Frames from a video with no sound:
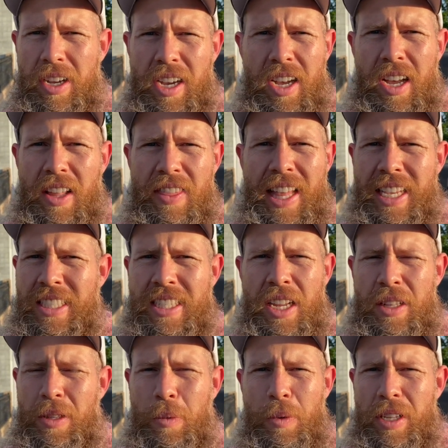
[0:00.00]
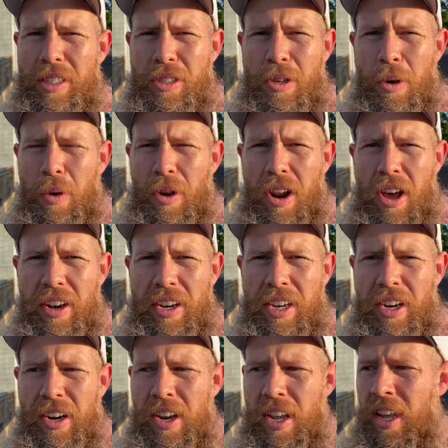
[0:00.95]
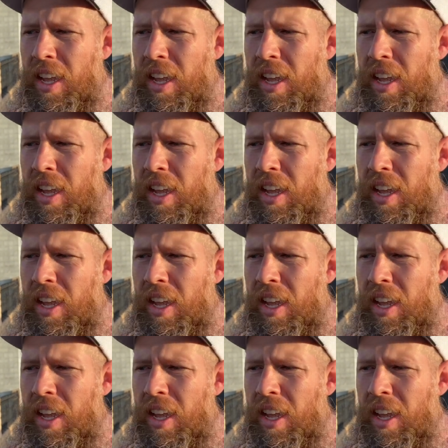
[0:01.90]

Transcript: Uh, that's not the what's going on here.